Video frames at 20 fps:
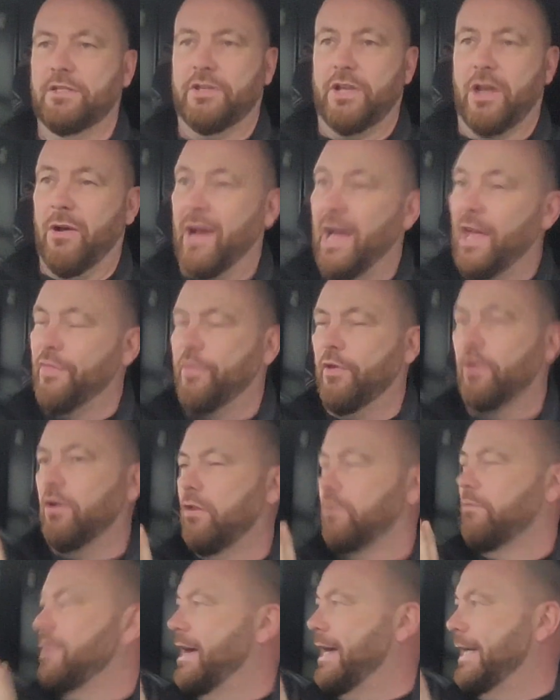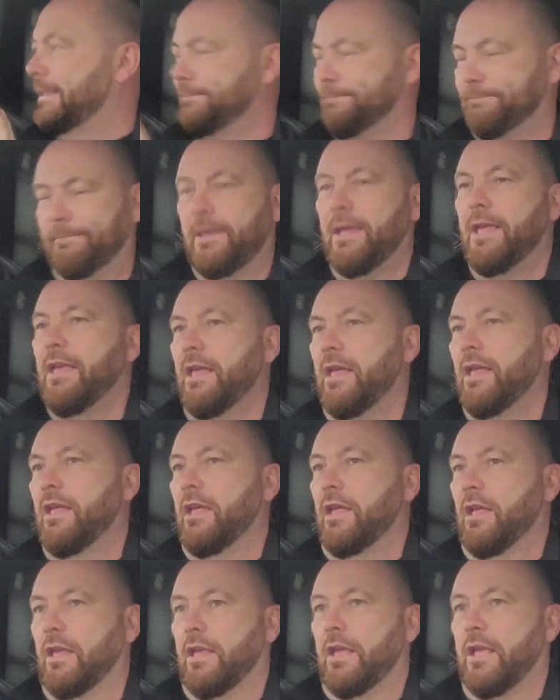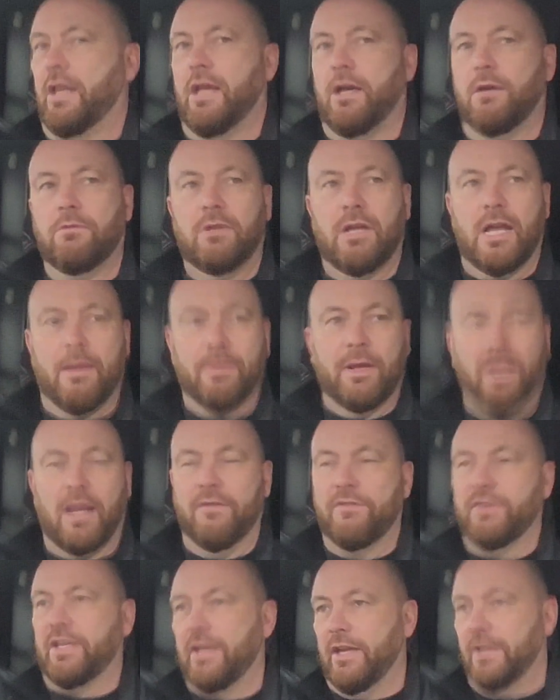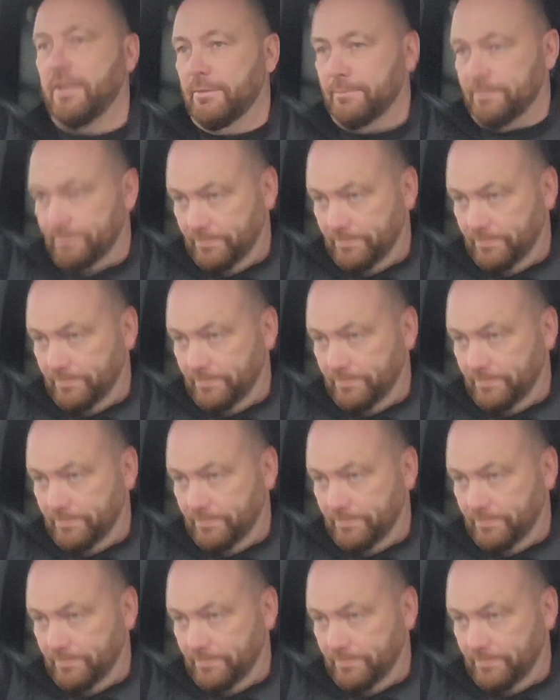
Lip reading: So I thought, right, you know, I'm a clever kid.